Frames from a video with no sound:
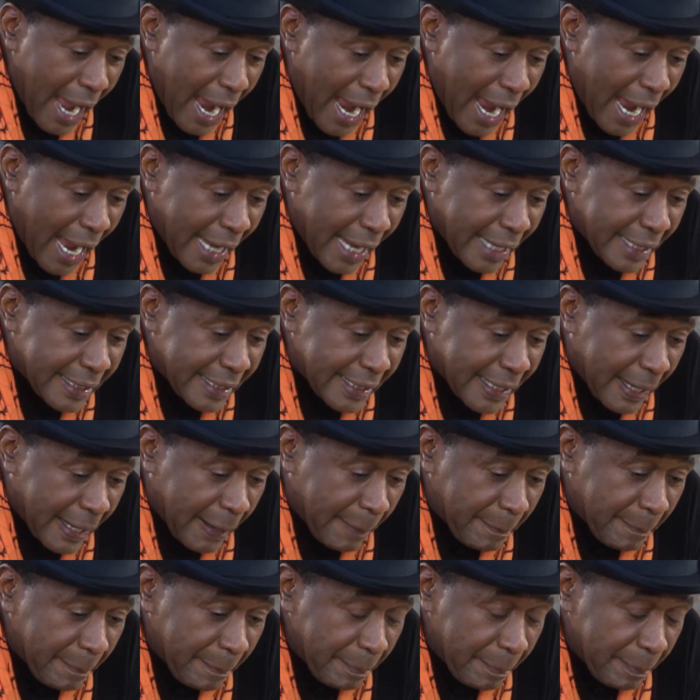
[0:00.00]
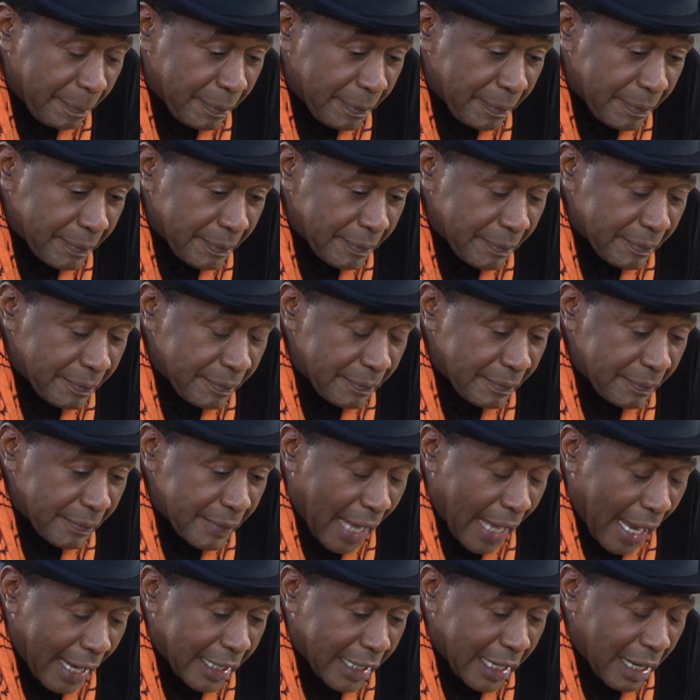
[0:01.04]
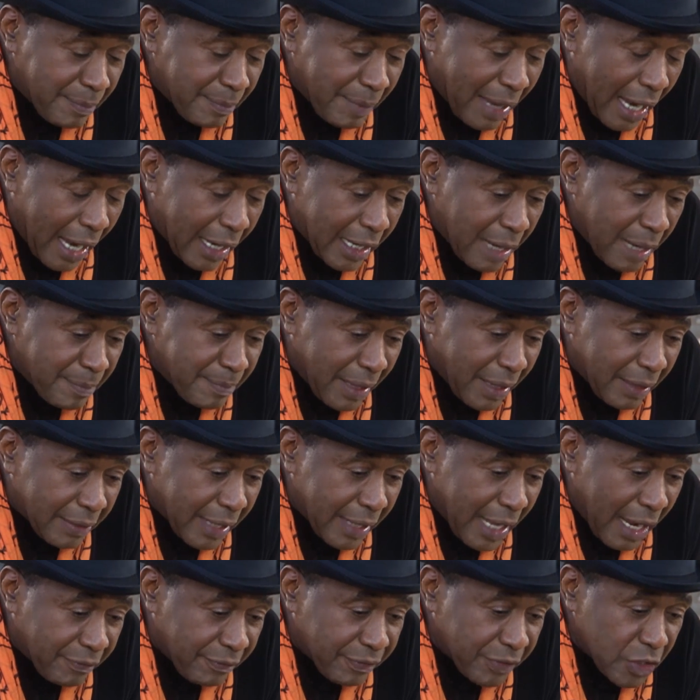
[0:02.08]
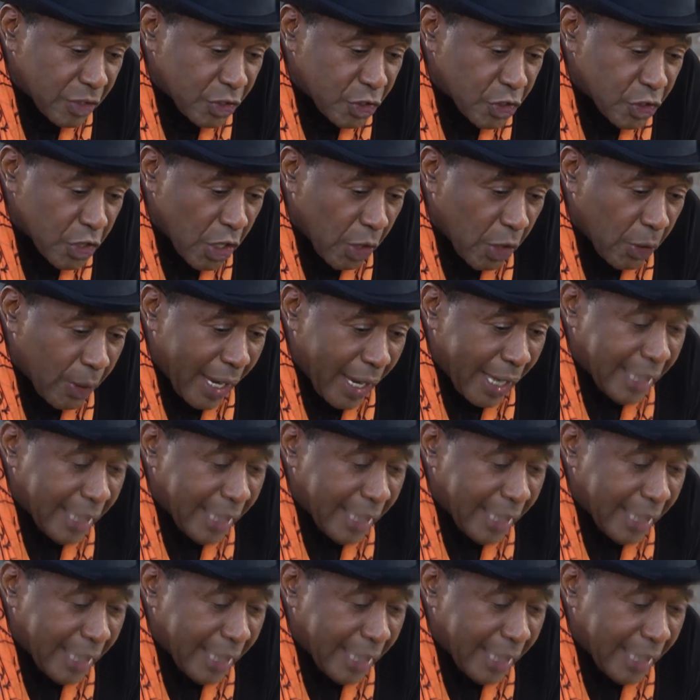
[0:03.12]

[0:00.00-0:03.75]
And um, I come out, I come out after the show